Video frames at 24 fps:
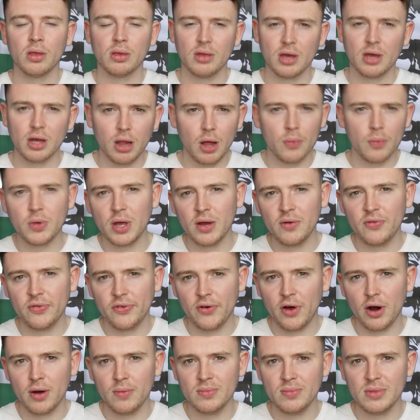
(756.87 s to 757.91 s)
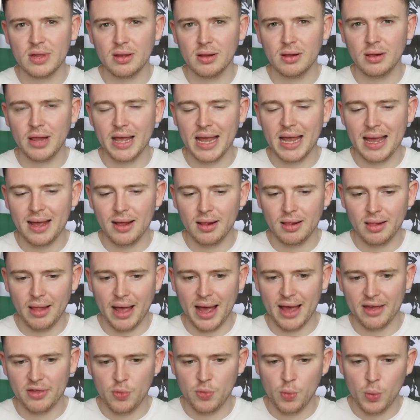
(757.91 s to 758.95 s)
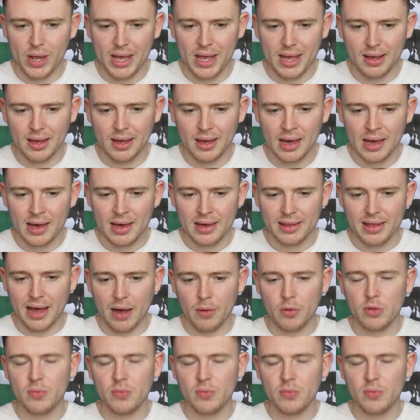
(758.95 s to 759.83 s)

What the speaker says: The club confirmed late last week that